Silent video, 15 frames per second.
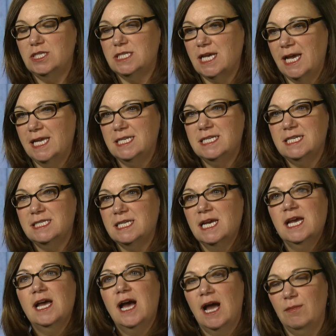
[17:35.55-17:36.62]
scientist,
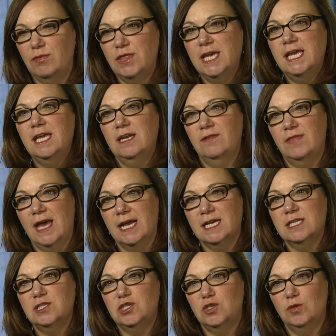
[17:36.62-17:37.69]
I'm thinking of that
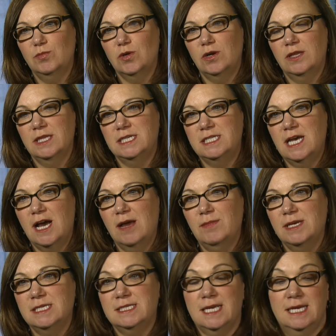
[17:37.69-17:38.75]
consumer all the
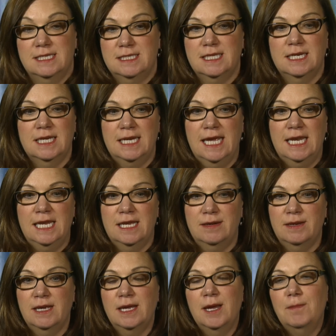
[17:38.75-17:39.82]
time as the
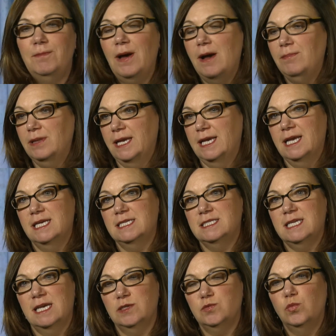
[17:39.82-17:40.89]
Canadian public,
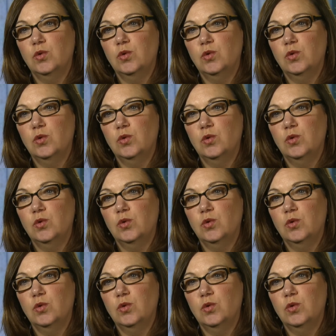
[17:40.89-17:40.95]
as